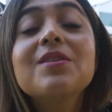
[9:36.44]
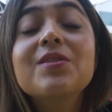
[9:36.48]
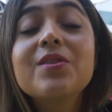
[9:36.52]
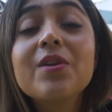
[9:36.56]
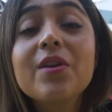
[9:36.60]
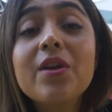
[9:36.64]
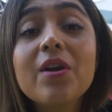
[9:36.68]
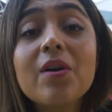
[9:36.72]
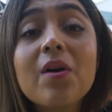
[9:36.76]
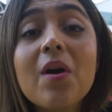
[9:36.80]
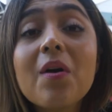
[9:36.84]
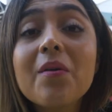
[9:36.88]
So
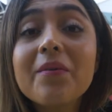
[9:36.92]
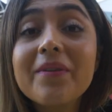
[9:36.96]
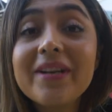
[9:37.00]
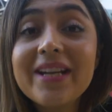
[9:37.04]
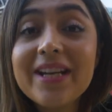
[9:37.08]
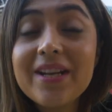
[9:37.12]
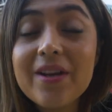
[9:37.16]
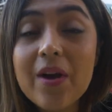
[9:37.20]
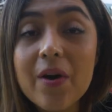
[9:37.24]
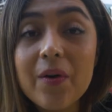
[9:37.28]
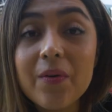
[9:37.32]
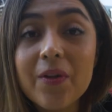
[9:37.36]
you already
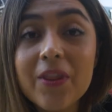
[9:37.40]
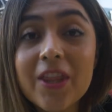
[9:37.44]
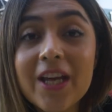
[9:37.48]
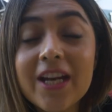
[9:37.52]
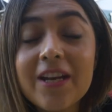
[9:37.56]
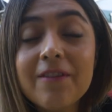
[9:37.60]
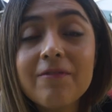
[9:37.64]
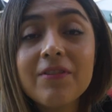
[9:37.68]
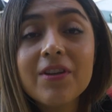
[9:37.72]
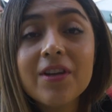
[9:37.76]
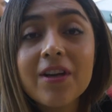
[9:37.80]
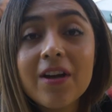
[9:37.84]
know that
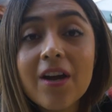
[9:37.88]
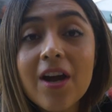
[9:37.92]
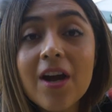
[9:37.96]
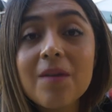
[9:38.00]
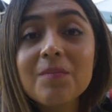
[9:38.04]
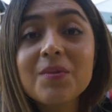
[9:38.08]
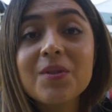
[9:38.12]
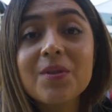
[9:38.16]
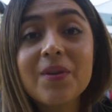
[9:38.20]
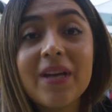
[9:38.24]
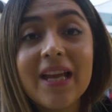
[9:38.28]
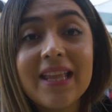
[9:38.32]
if you
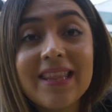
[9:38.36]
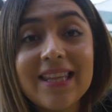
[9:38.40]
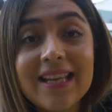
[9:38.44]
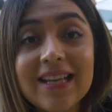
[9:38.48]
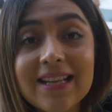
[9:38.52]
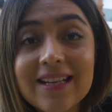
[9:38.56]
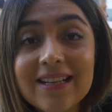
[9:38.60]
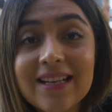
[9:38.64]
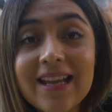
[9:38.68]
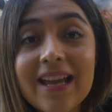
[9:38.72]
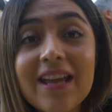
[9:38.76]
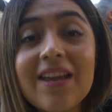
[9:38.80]
come to
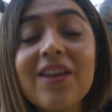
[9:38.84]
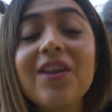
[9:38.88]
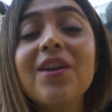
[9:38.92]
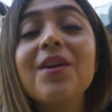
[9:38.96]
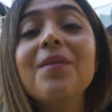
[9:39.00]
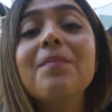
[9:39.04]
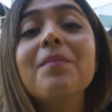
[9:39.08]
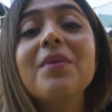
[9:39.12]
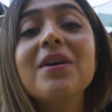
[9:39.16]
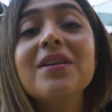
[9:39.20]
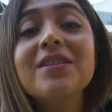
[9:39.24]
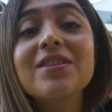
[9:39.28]
Edirne, you
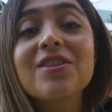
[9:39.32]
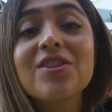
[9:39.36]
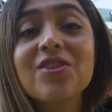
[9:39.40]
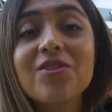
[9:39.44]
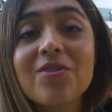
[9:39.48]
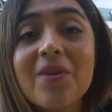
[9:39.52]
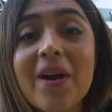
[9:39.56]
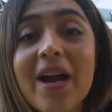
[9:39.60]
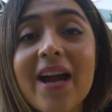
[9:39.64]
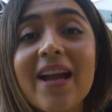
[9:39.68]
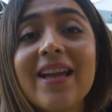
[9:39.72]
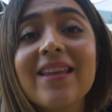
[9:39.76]
must
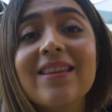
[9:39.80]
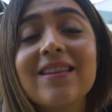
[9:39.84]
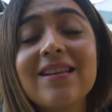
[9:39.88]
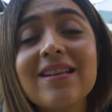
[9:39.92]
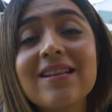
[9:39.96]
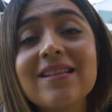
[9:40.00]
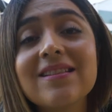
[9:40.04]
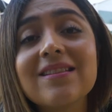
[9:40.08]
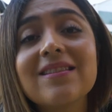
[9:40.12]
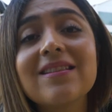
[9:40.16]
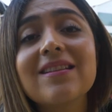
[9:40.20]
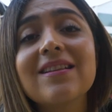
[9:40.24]
try
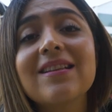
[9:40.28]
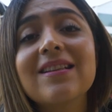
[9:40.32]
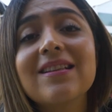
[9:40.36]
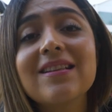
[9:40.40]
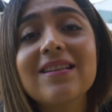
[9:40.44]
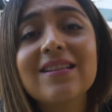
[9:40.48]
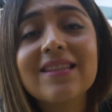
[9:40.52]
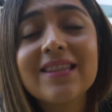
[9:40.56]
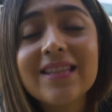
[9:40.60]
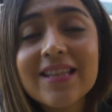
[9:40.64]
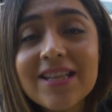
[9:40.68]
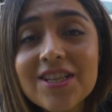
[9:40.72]
this
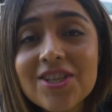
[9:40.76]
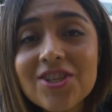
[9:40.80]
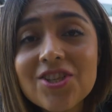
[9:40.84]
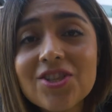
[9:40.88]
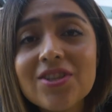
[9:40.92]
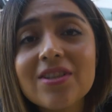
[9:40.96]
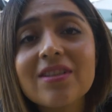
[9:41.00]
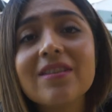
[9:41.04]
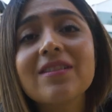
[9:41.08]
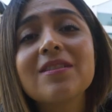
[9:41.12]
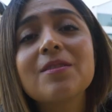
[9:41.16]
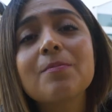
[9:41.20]
dish
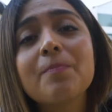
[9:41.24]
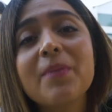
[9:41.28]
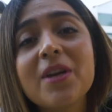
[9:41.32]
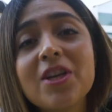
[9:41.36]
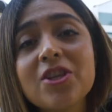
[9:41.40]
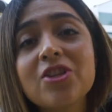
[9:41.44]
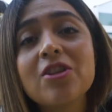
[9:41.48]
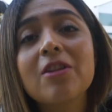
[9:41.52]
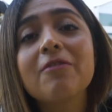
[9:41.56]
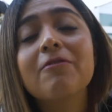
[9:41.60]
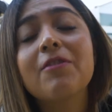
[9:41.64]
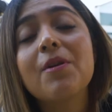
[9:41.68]

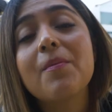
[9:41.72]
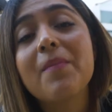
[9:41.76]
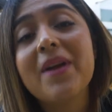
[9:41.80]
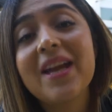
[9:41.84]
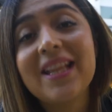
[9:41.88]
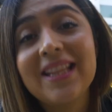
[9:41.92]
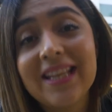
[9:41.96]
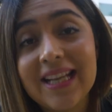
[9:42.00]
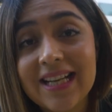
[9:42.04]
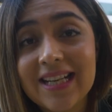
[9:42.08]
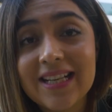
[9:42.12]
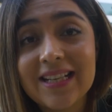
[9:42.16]
special from
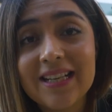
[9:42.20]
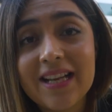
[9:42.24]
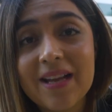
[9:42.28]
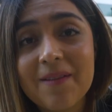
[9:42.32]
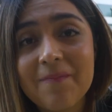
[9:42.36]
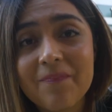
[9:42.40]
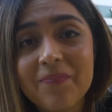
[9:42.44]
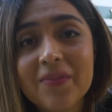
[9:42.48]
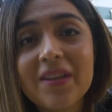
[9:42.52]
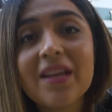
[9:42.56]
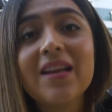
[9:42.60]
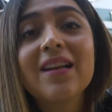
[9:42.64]

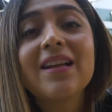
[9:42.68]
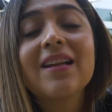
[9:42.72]
Edirne,